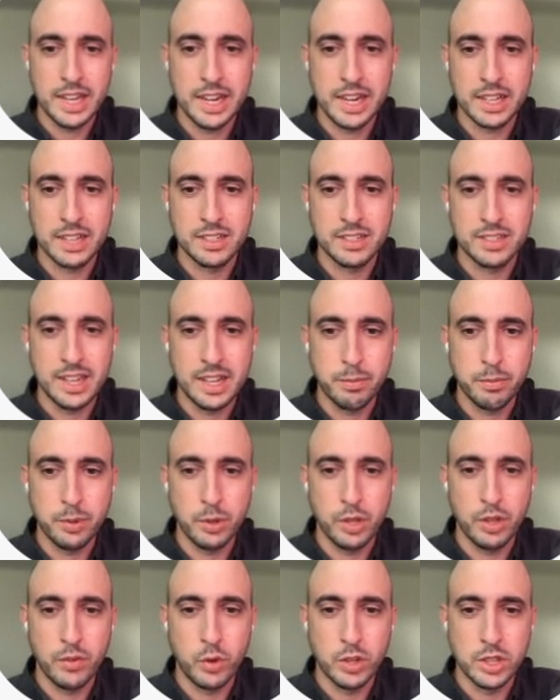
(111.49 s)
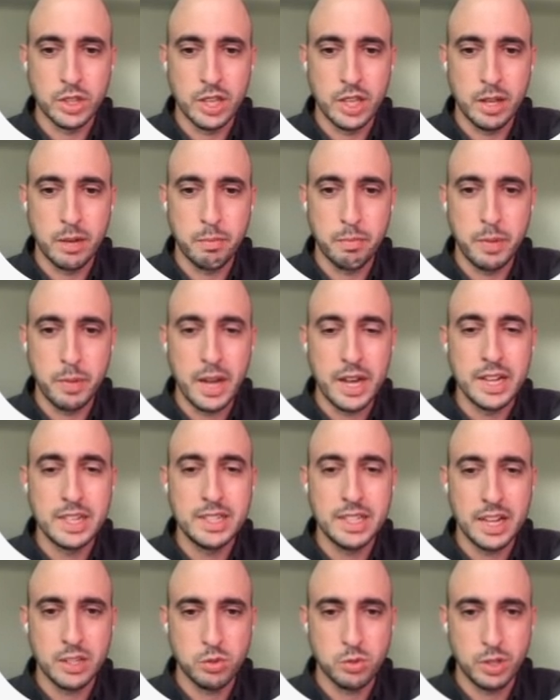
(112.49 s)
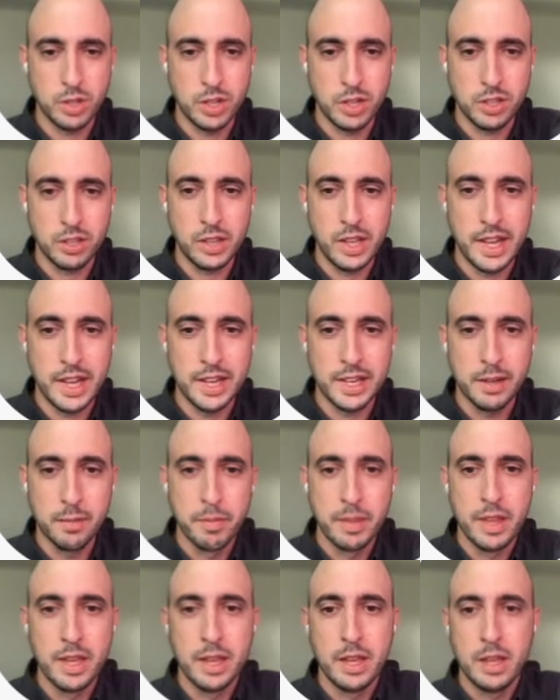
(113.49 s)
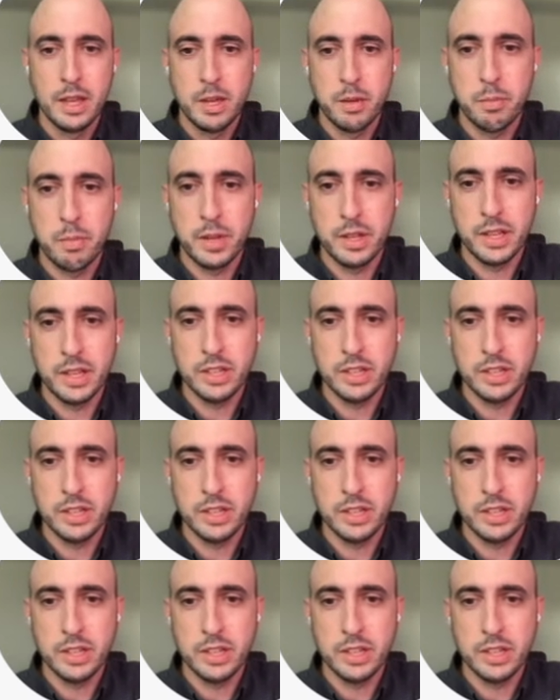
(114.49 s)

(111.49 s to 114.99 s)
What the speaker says: an example of what the body text would look like. But